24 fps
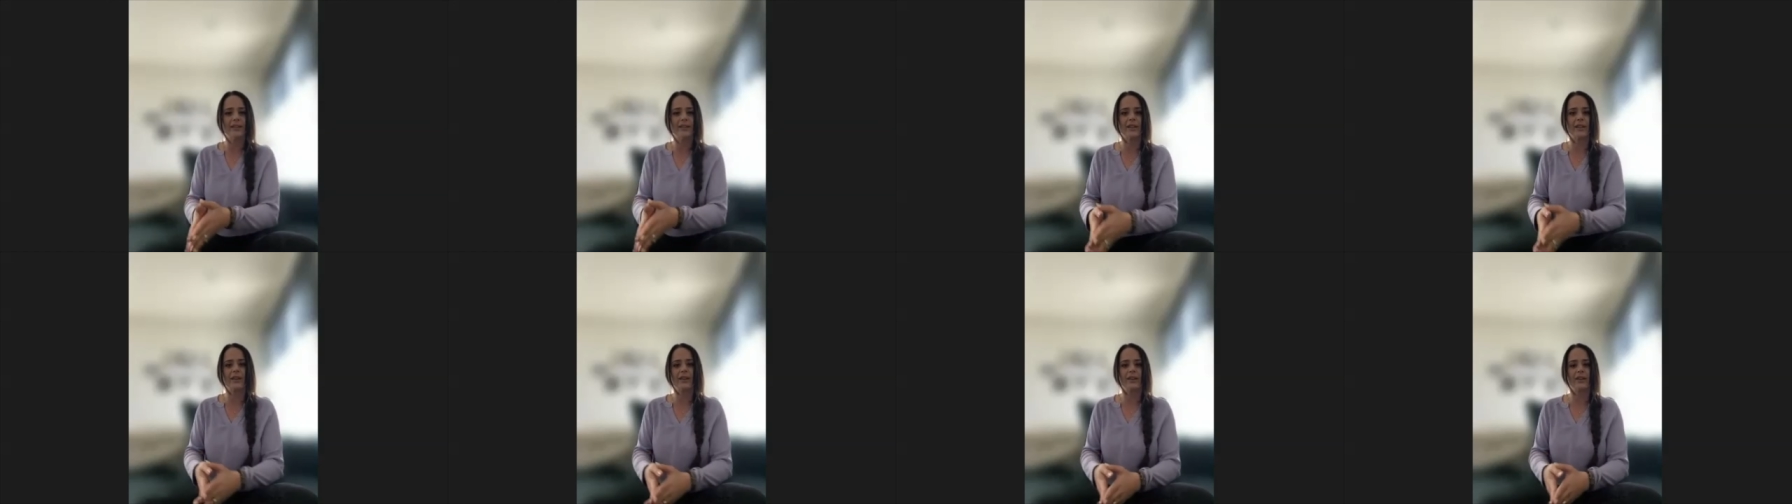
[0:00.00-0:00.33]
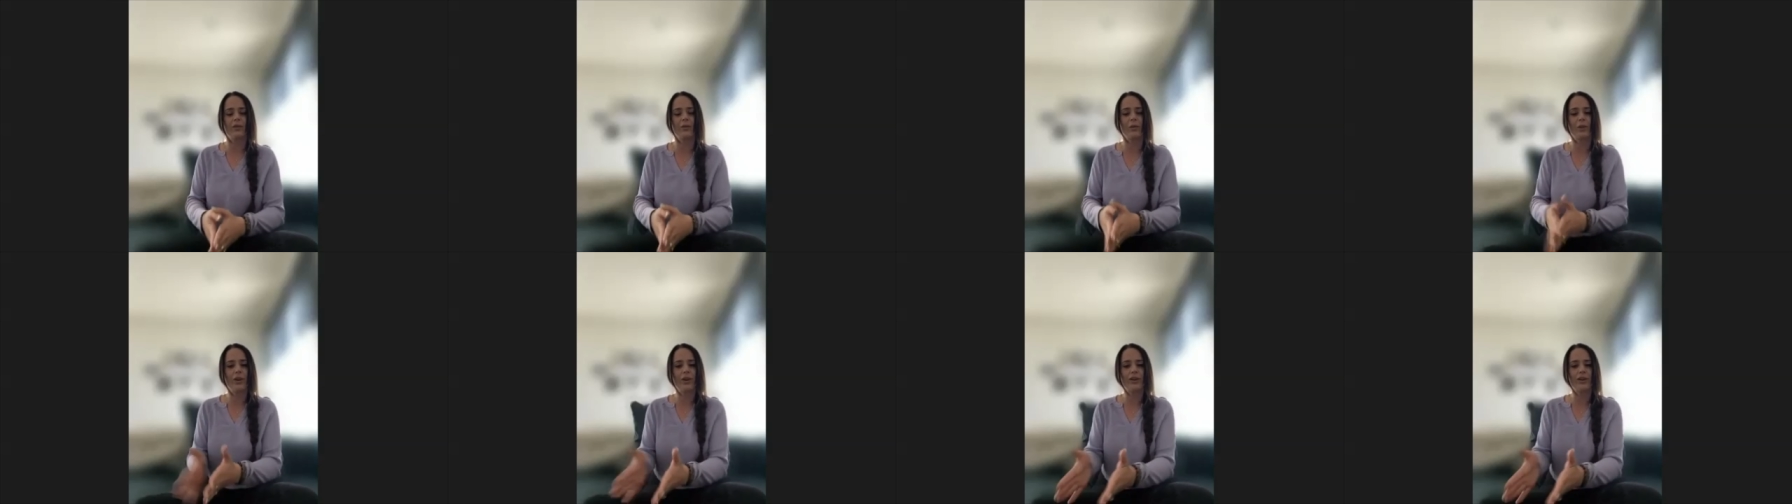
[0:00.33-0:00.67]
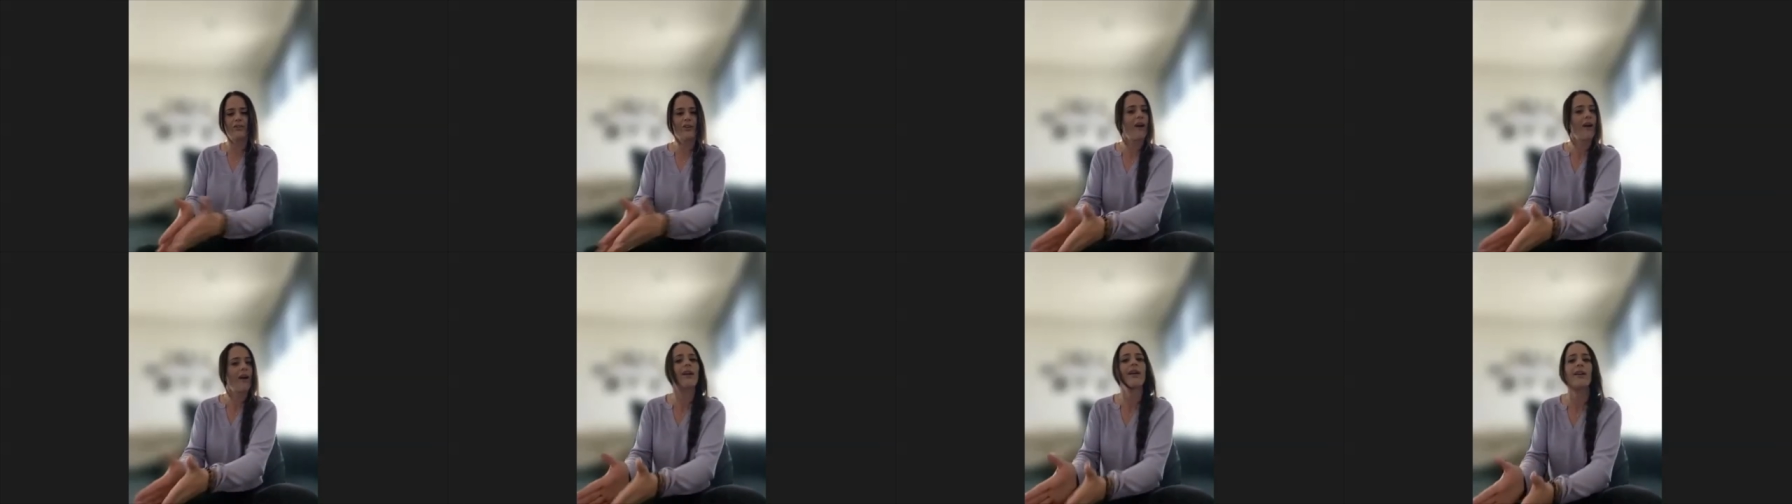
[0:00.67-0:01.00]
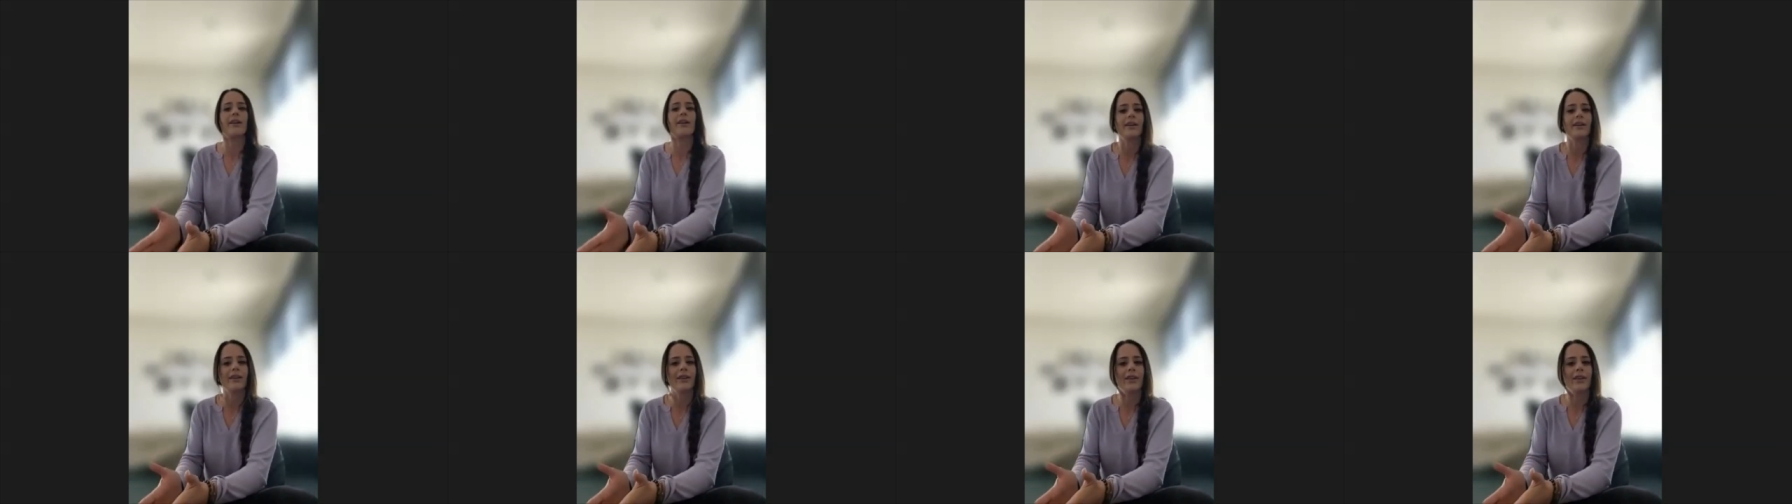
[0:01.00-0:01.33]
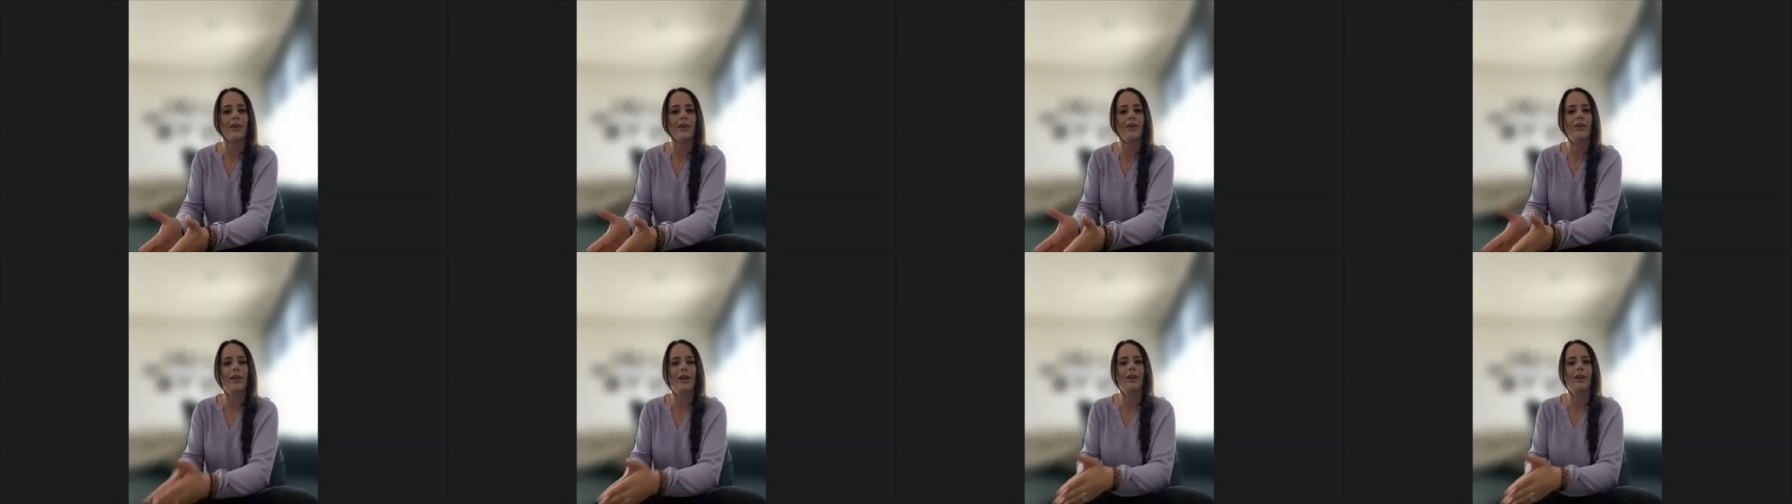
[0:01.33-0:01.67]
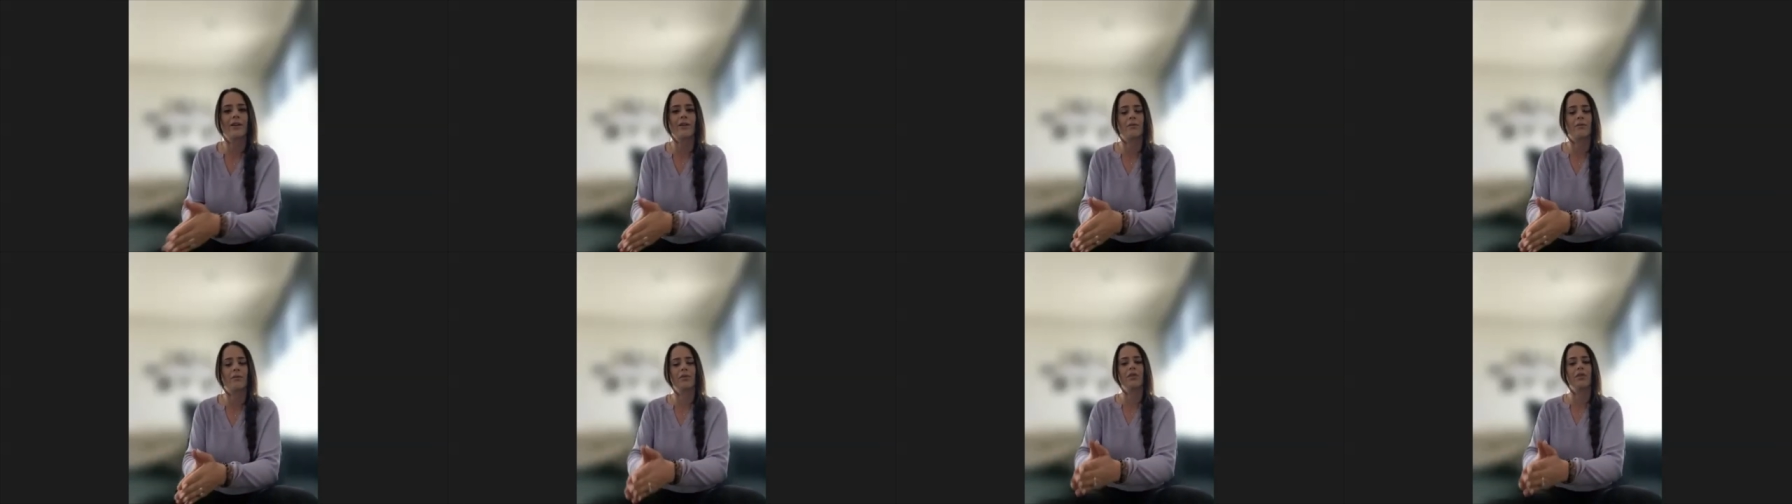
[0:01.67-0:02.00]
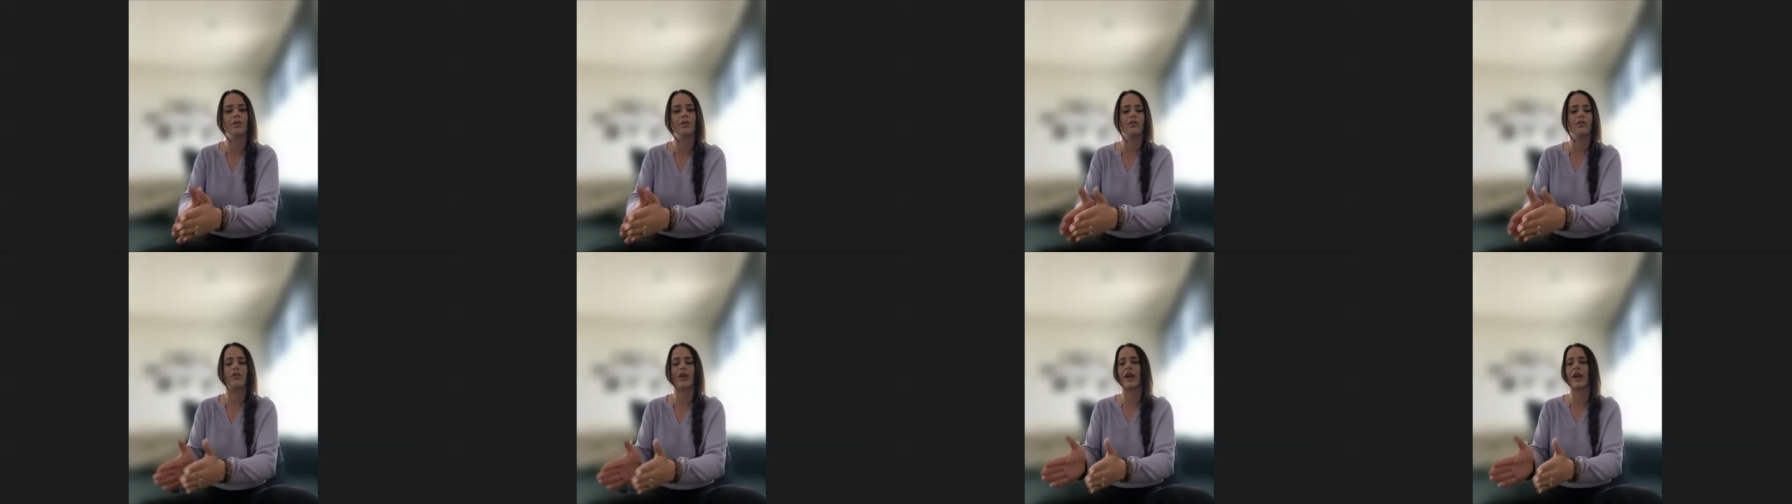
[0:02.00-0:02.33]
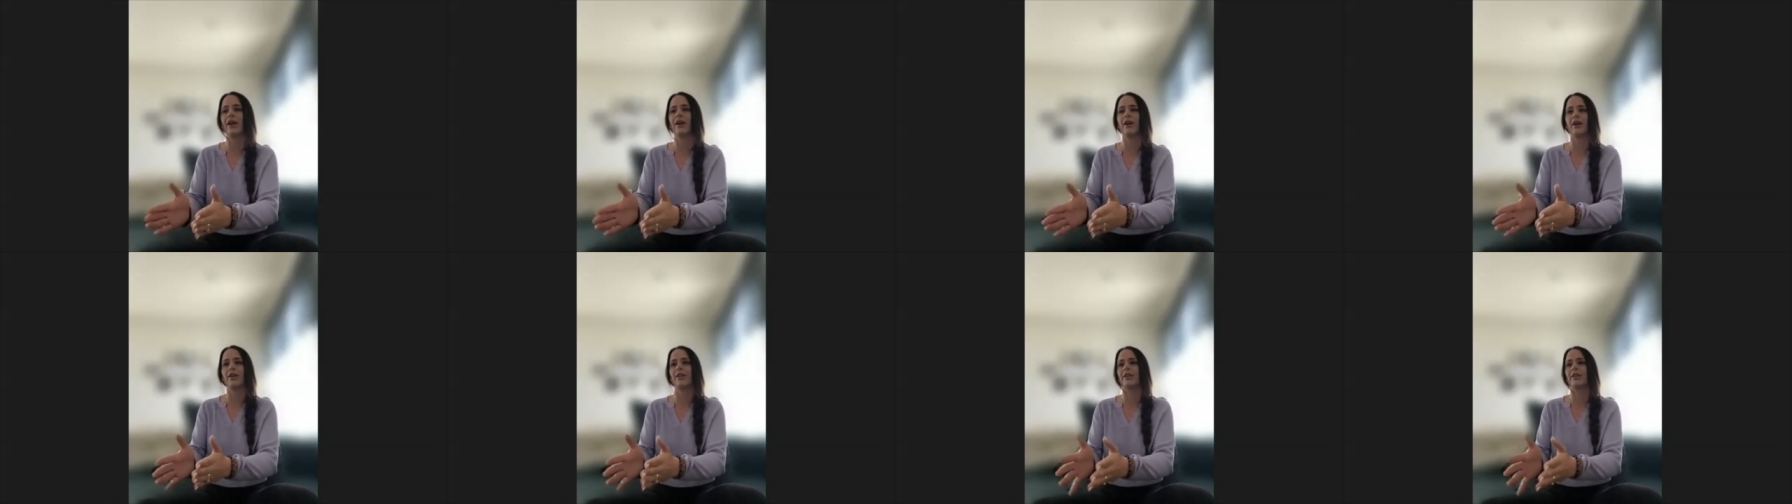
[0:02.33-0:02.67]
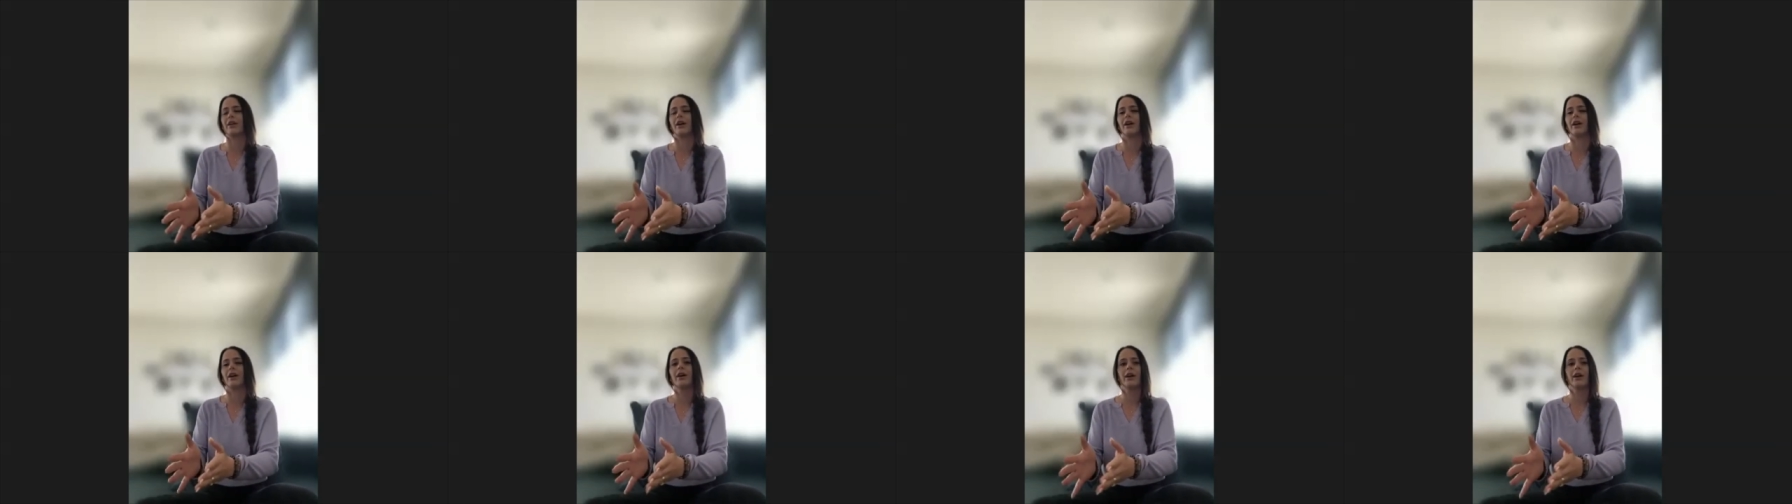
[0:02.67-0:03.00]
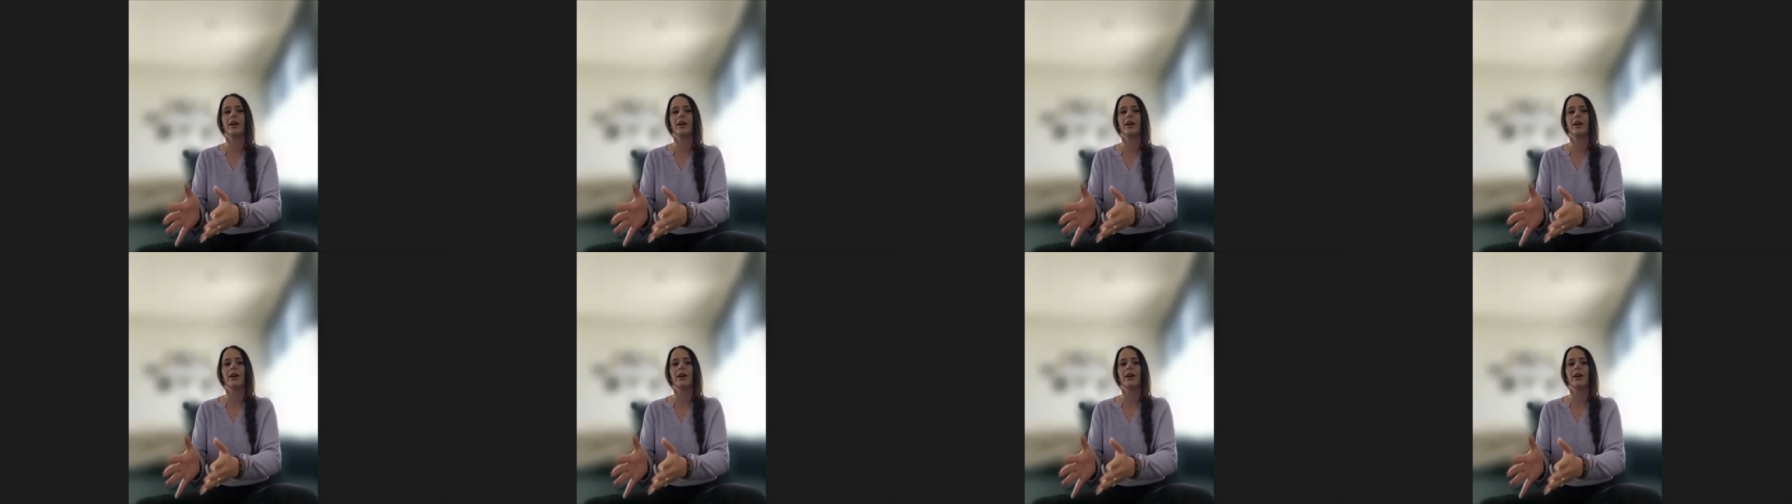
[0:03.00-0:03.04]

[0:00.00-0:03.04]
They're a work of art, you know. They are the they are the